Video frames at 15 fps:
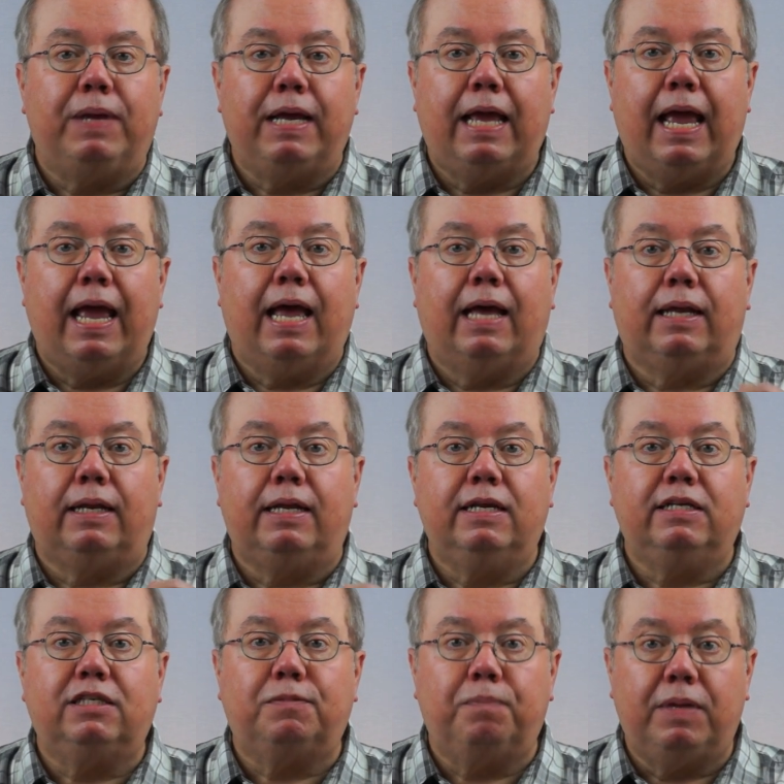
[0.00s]
began
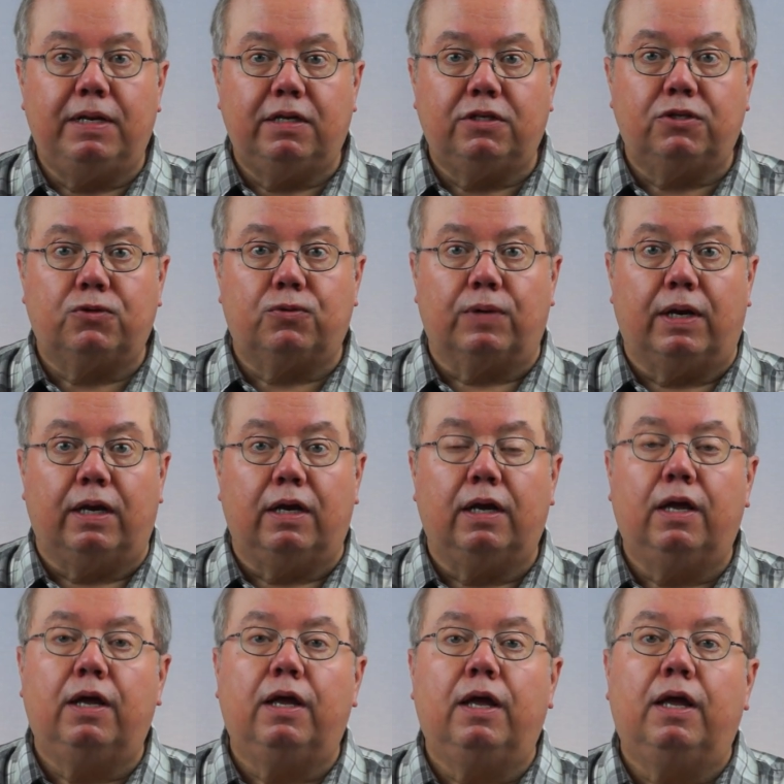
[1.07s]
his ministry
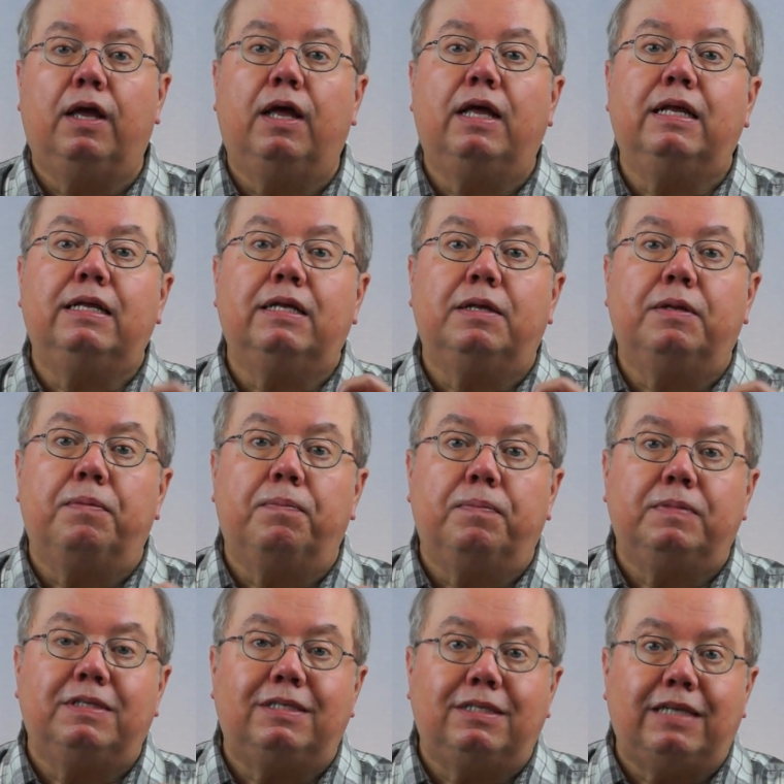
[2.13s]

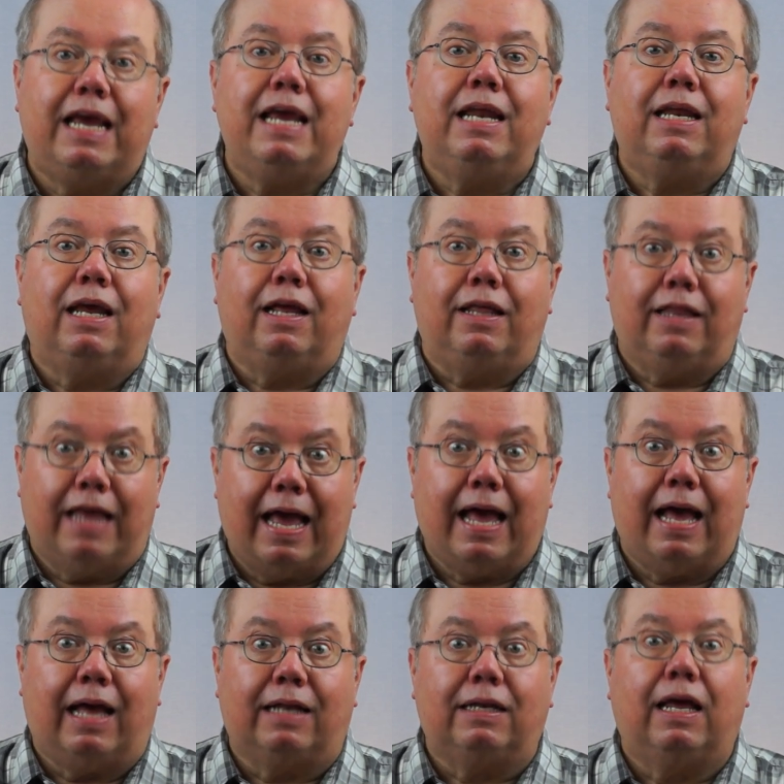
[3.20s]
stating
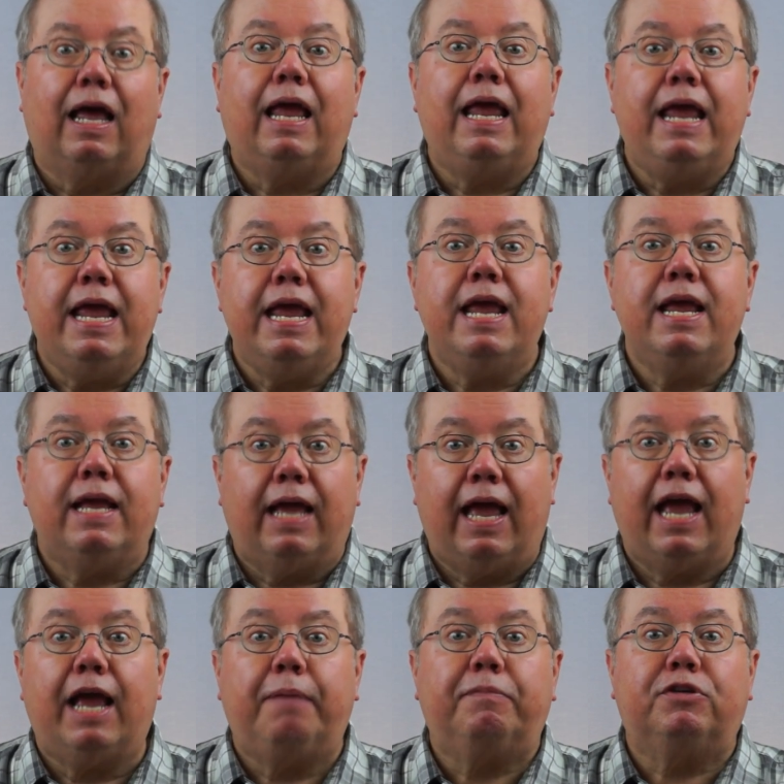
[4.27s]
that he
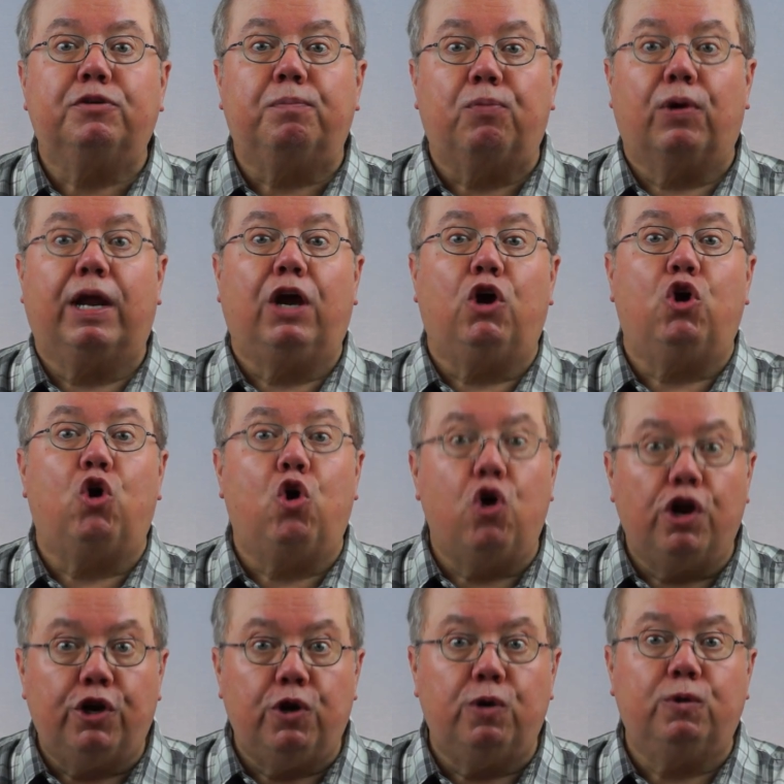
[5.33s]
came to bring
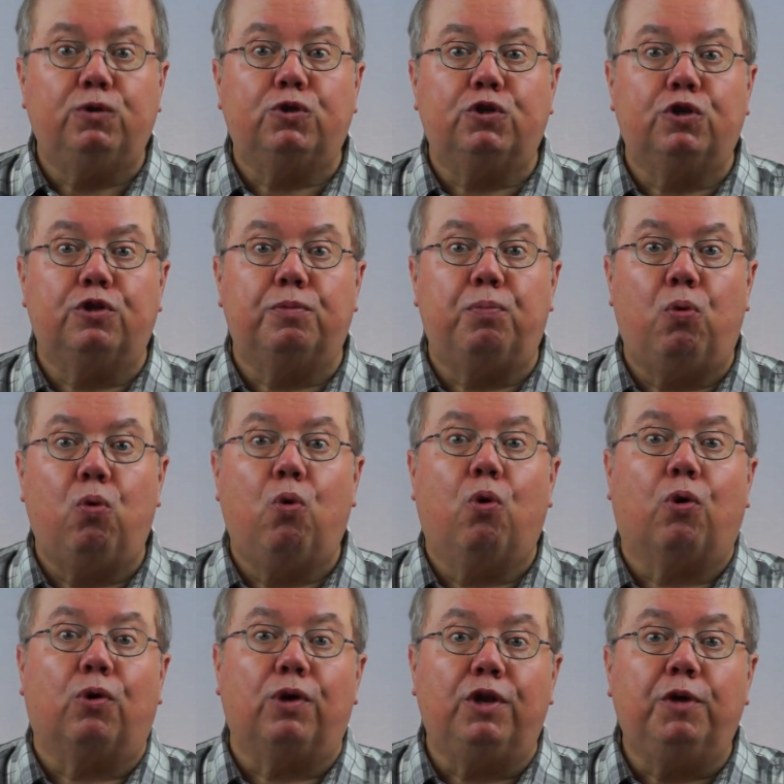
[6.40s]
good news to the
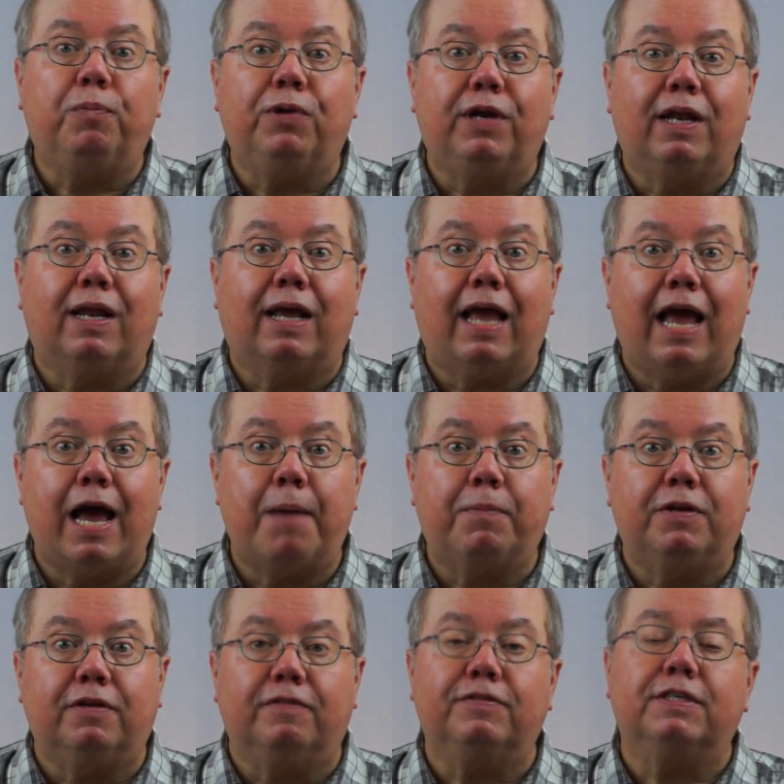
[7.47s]
poor, liberty to
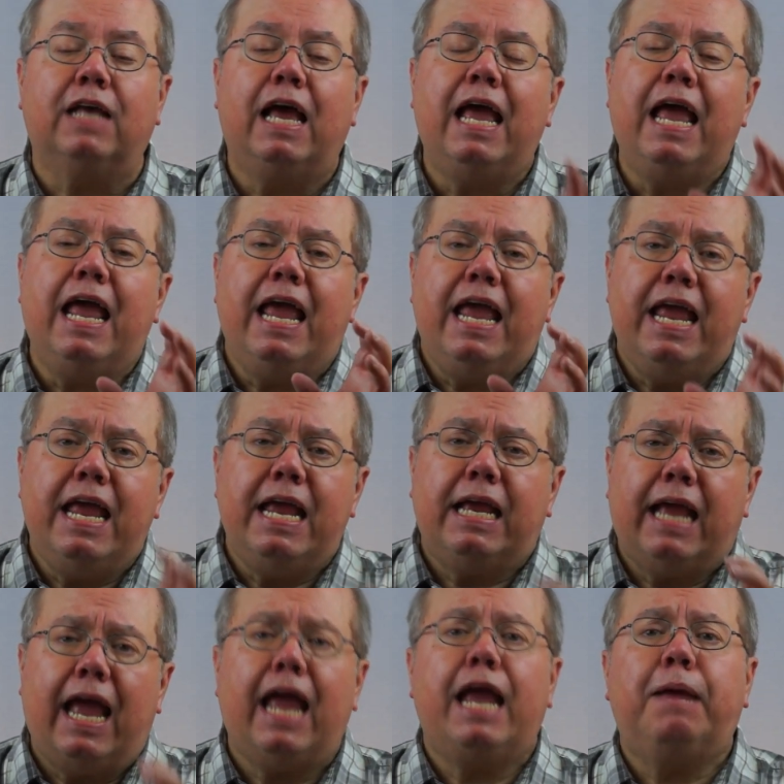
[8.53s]
captives. He
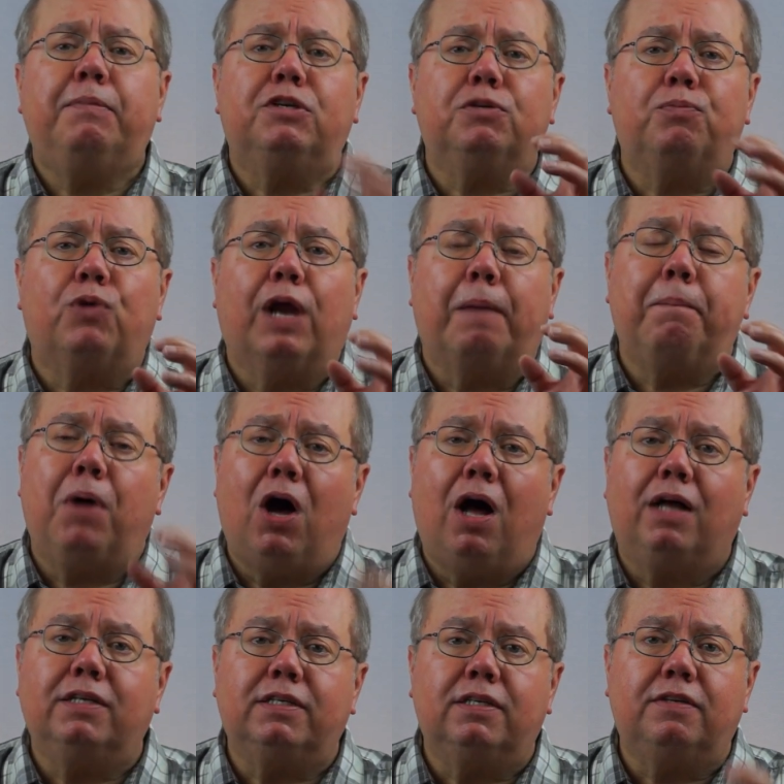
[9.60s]
came to bring
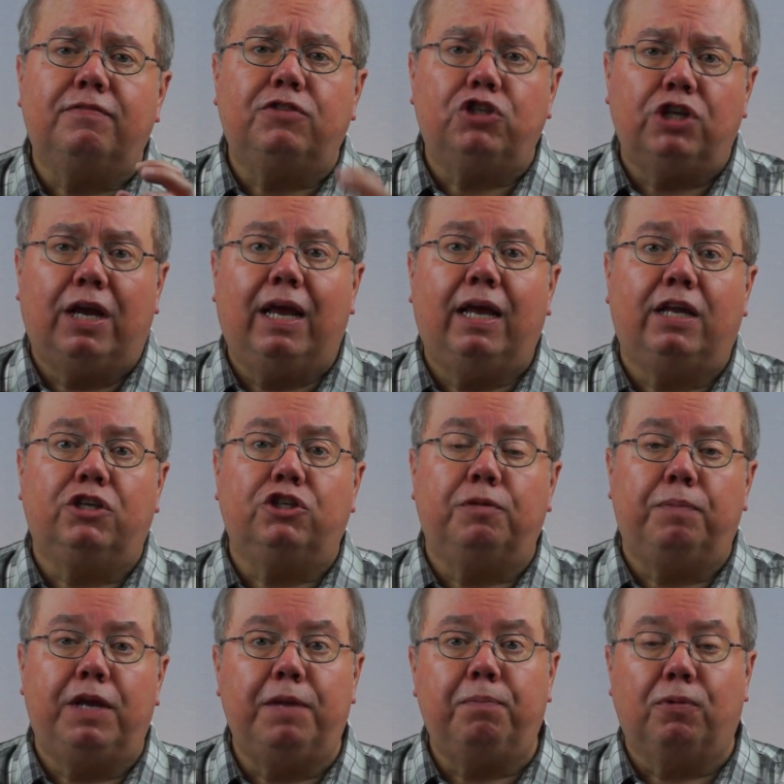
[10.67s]
positive change
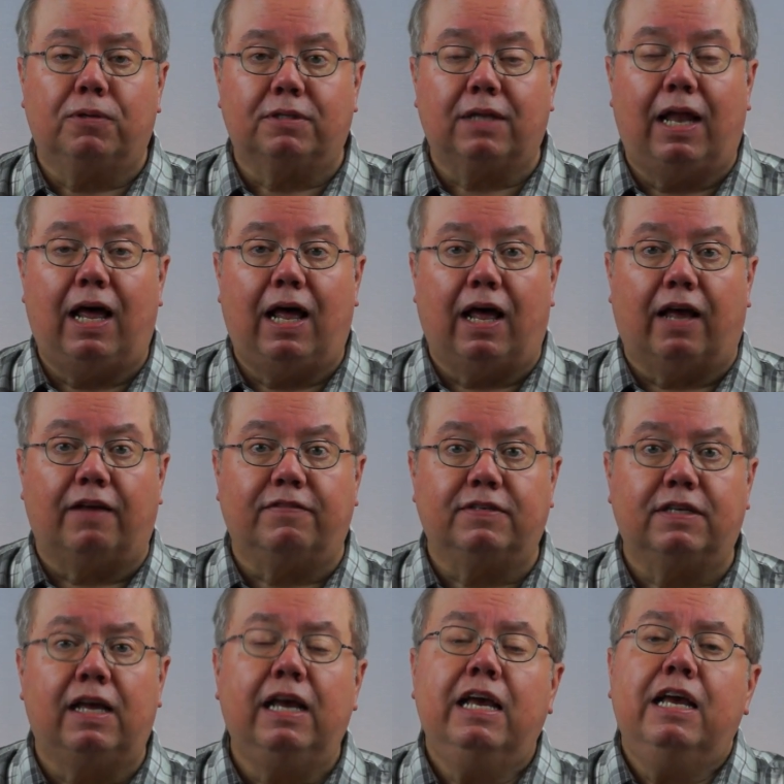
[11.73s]
in people's
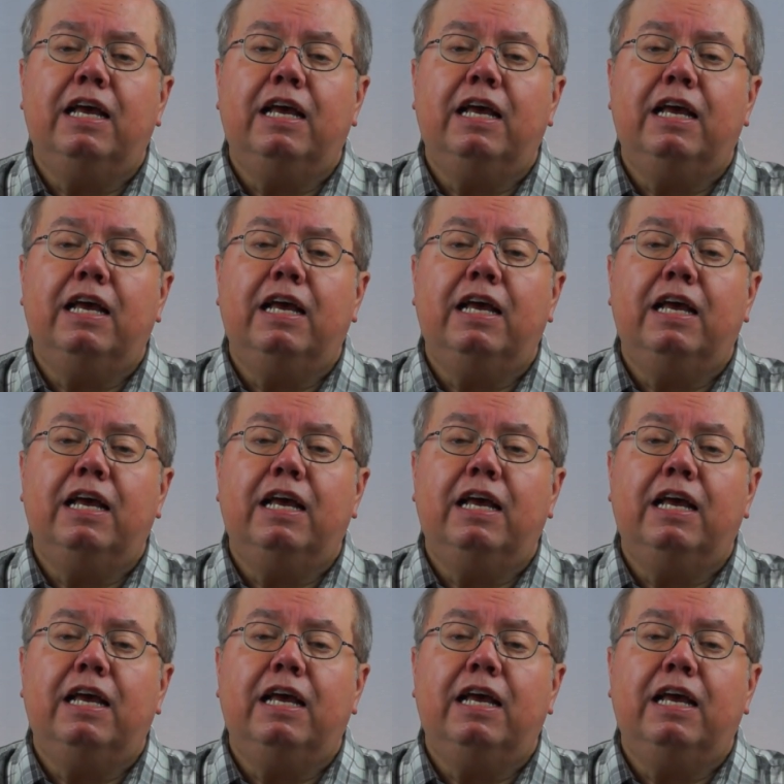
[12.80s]
lives.